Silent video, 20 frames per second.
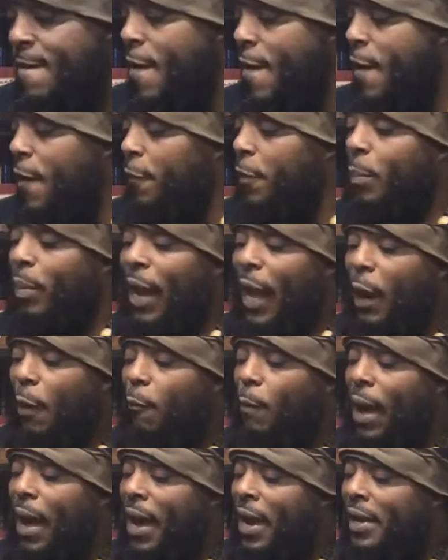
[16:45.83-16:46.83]
The Black
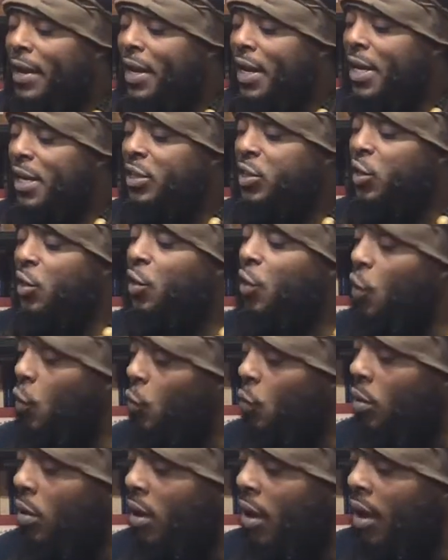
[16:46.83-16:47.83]
man needs to
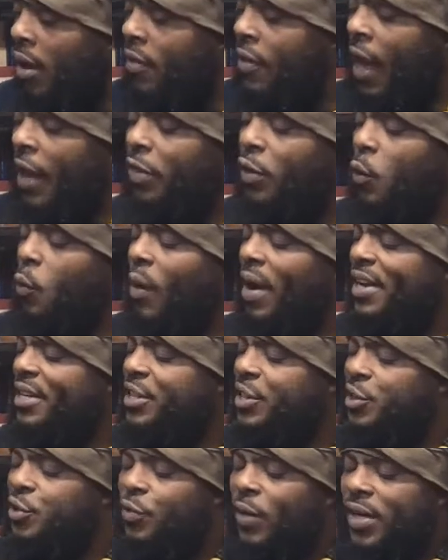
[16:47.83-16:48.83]
know that the way
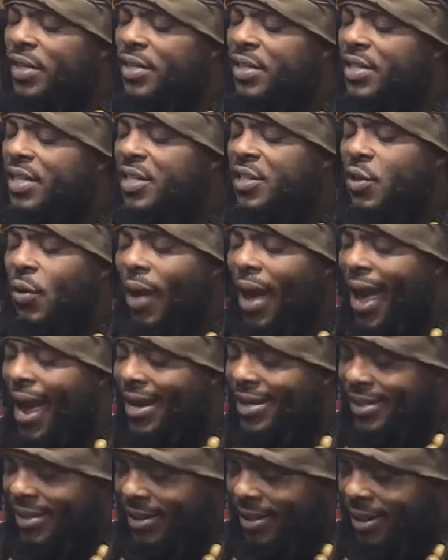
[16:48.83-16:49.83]
she dresses is no
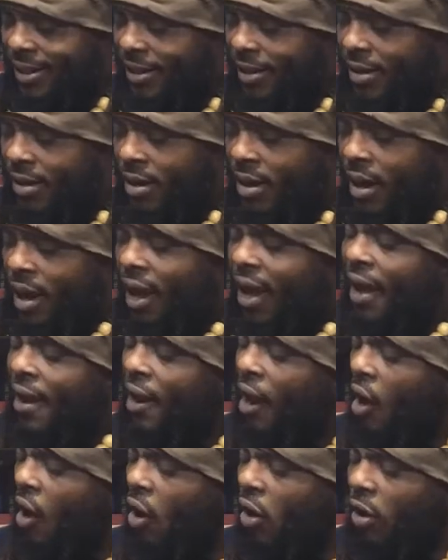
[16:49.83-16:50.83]
accident, and
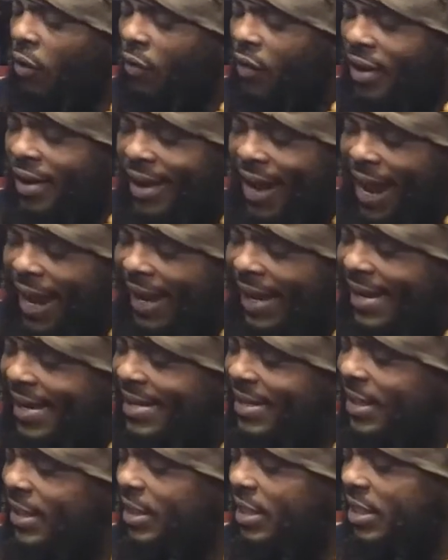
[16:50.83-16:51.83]
all of her
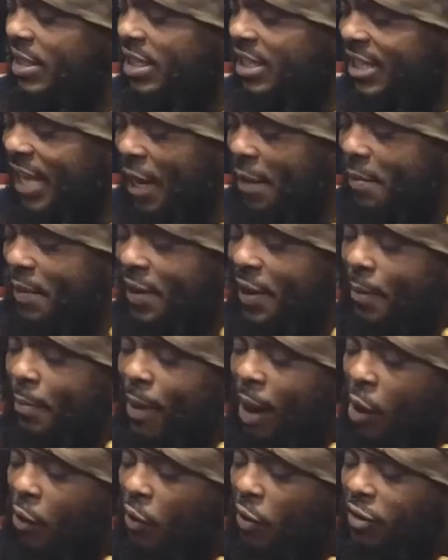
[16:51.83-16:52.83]
nakedness is a statement
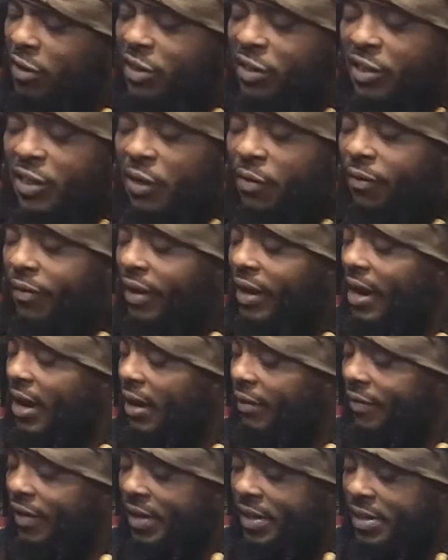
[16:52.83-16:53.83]
about her
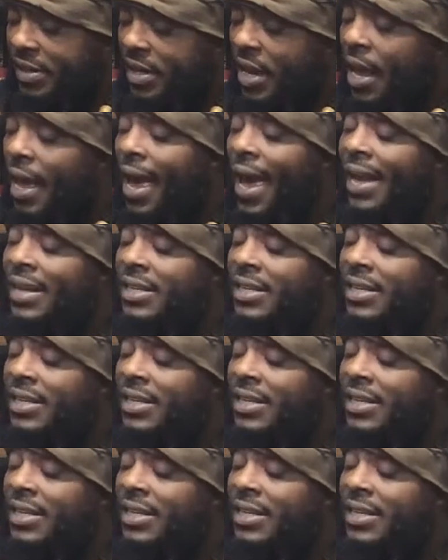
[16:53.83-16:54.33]
self-confidence and